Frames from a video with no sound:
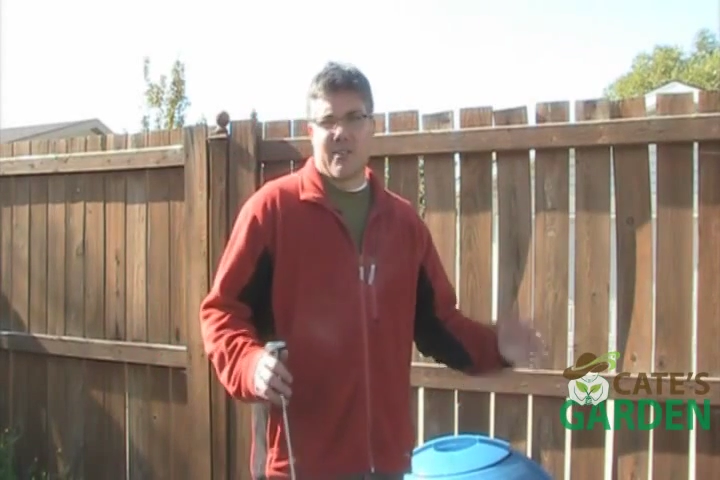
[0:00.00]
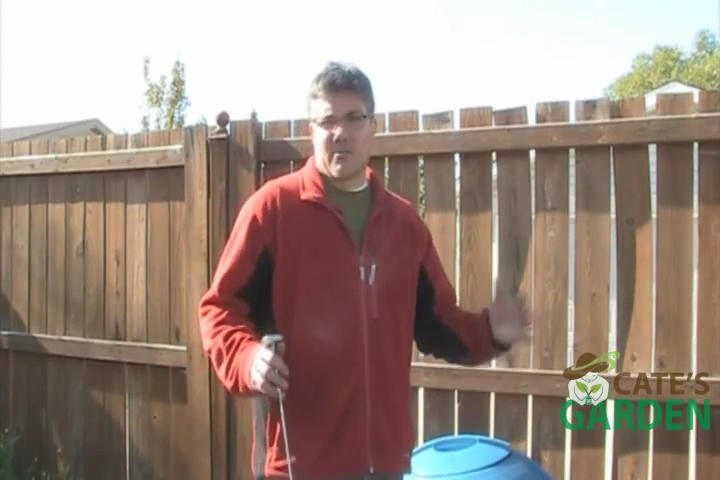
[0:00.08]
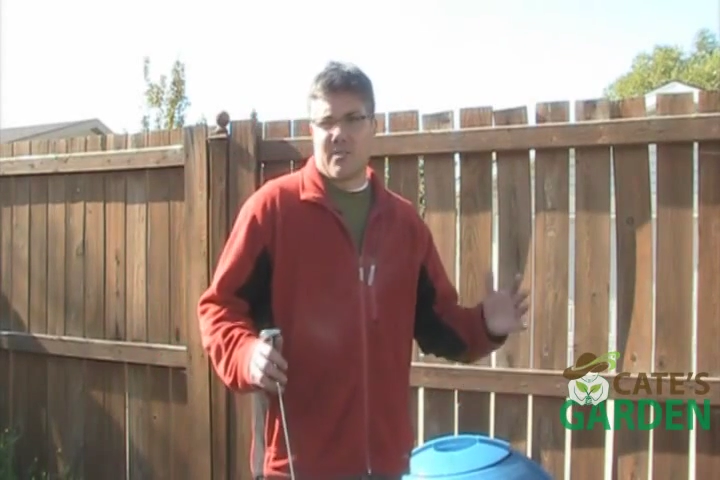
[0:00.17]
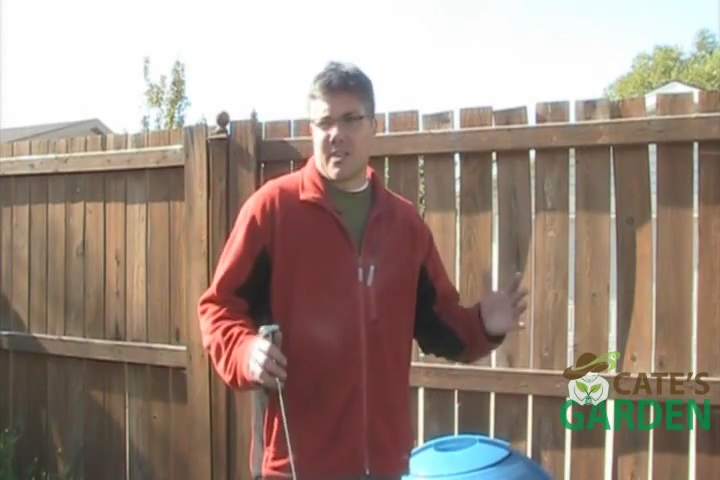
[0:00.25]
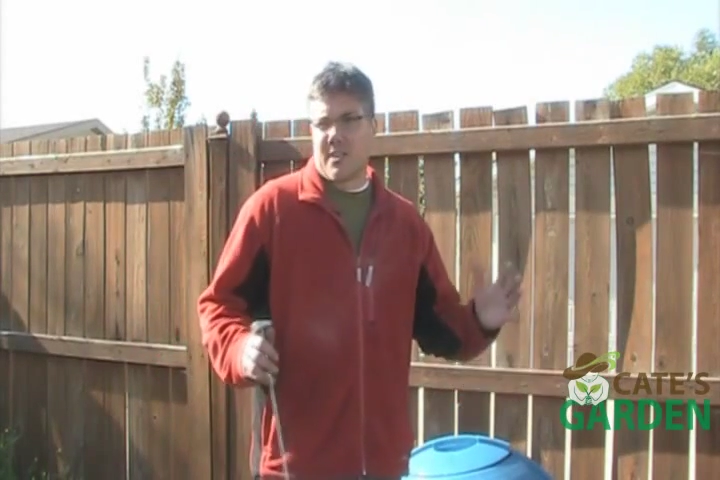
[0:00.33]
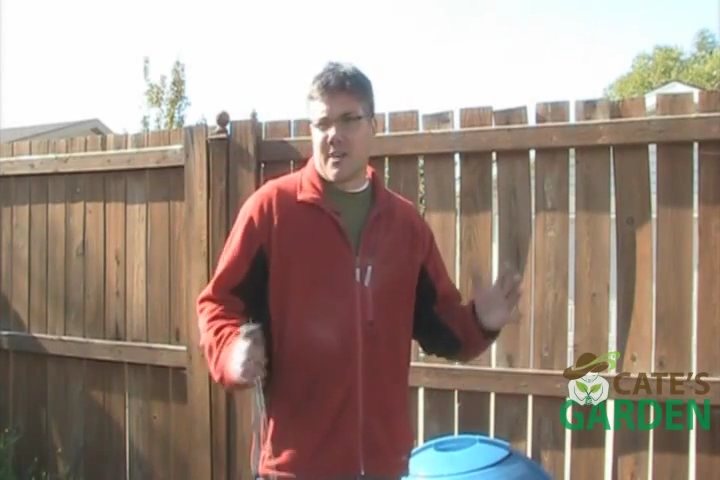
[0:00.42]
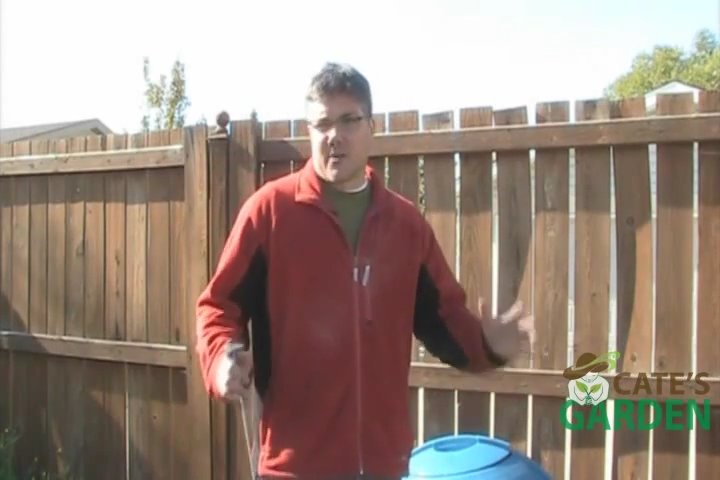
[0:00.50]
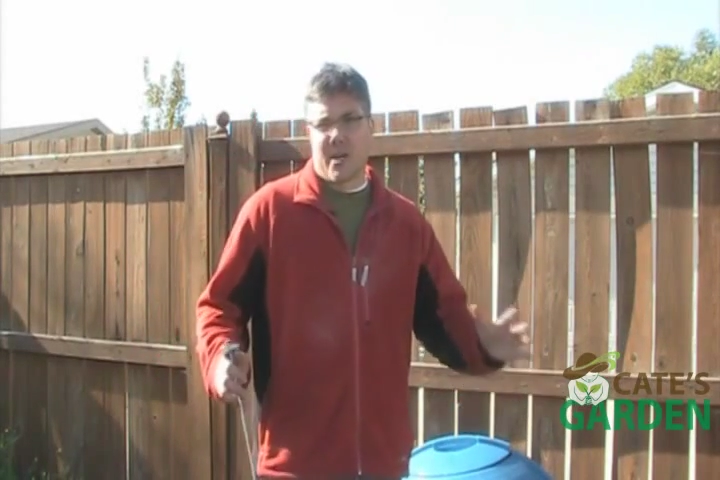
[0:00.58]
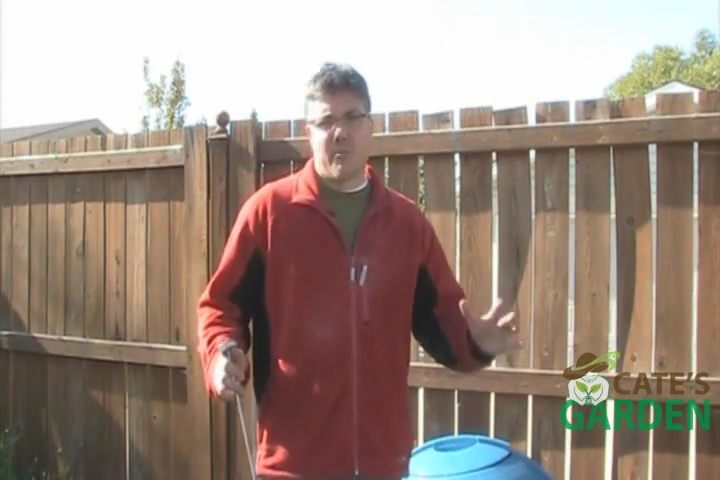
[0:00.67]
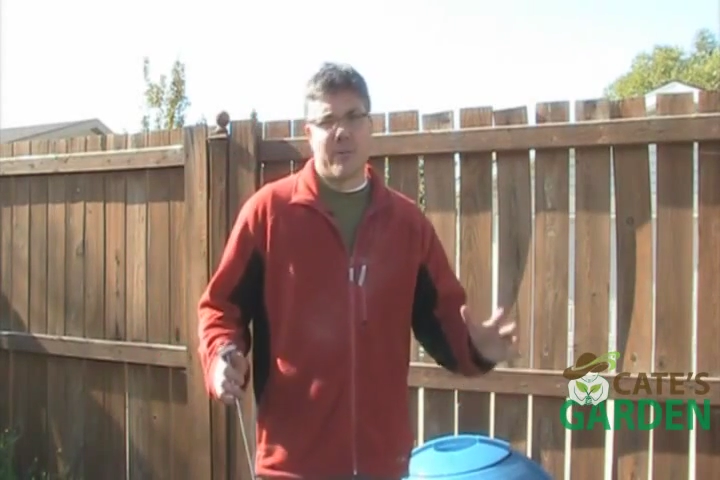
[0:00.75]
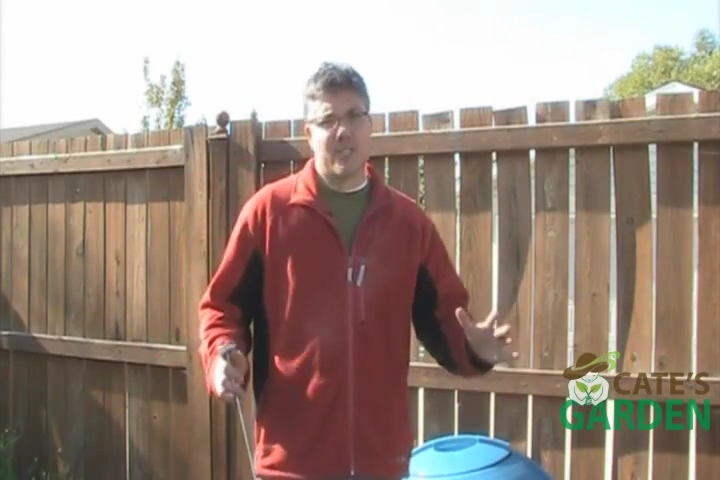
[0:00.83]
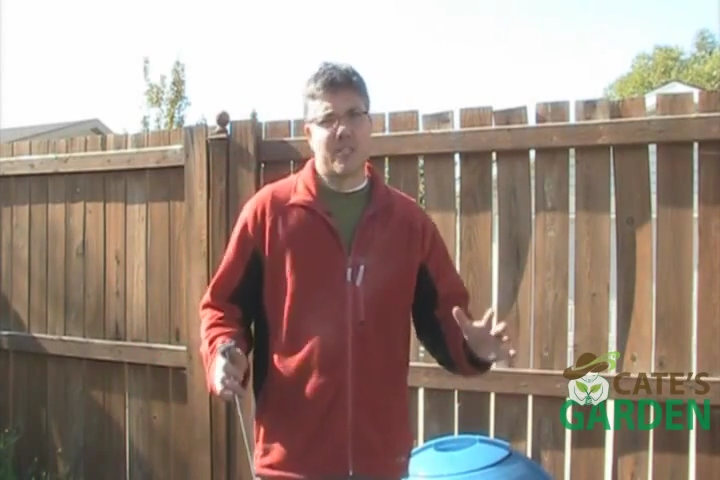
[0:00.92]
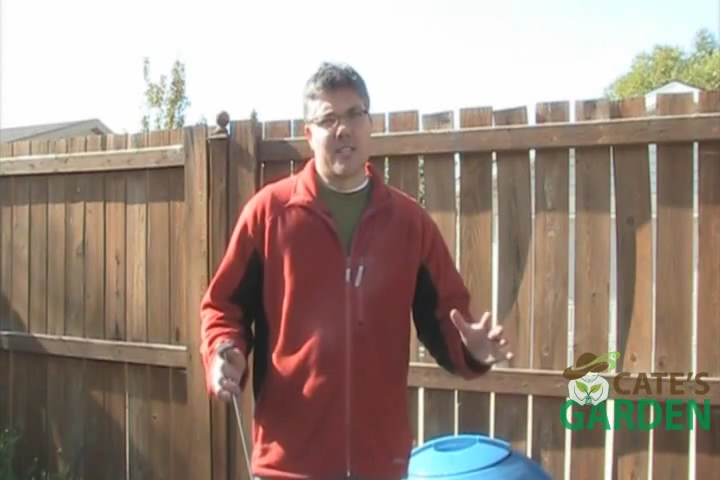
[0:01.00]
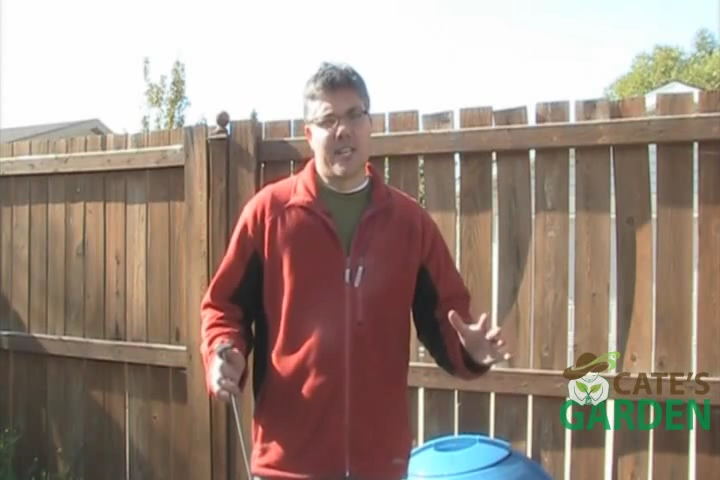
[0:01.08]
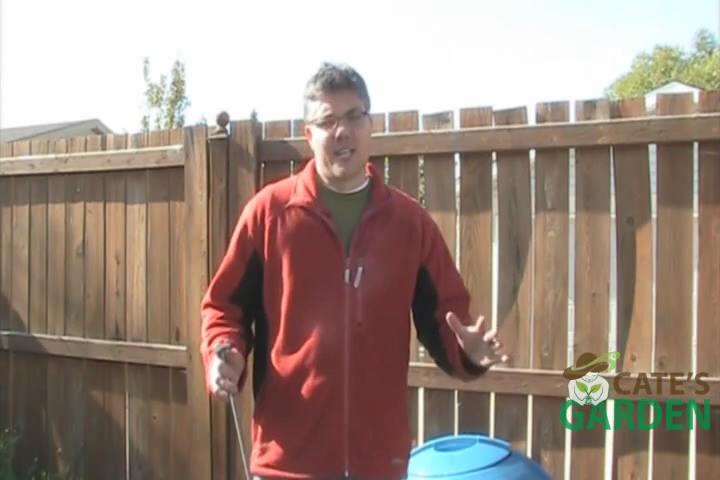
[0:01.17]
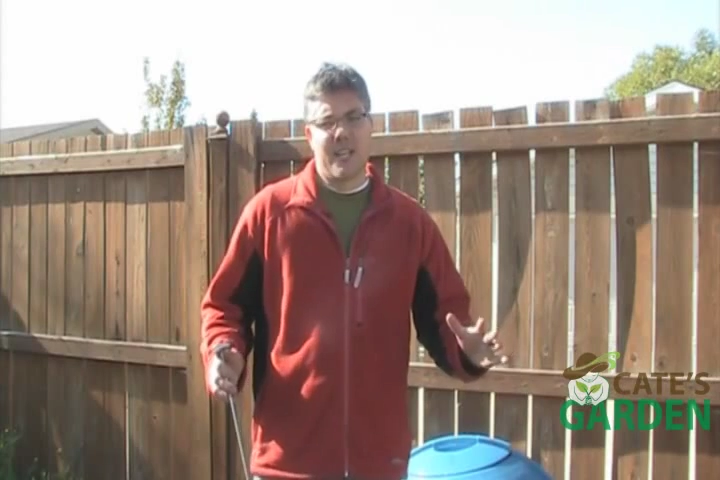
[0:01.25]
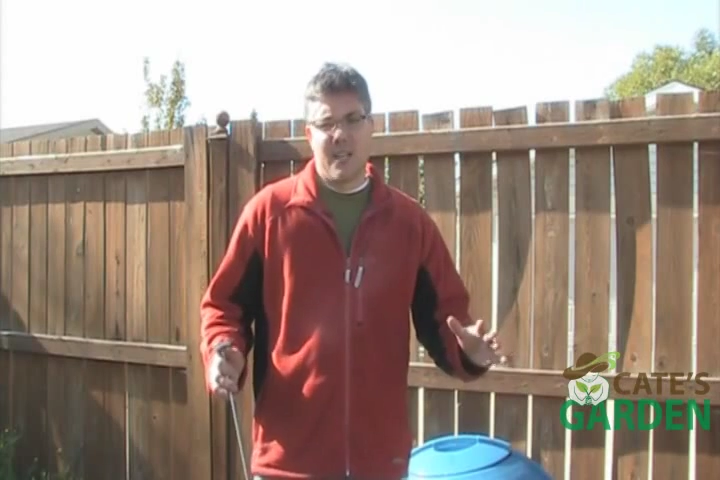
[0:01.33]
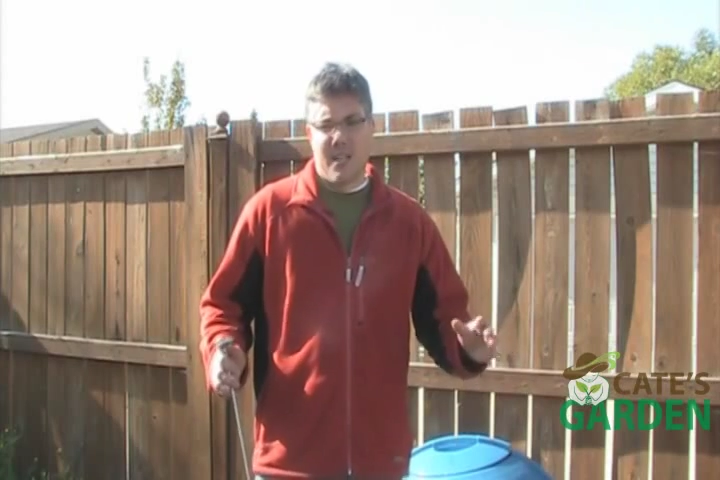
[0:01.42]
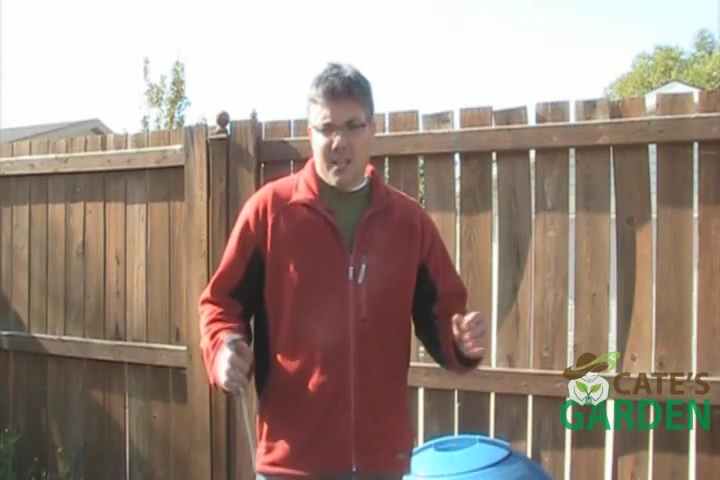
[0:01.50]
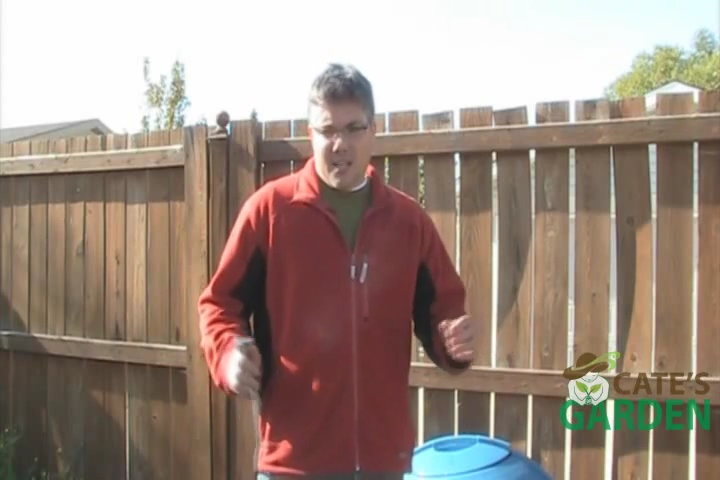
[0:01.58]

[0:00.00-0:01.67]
That would help insulate it.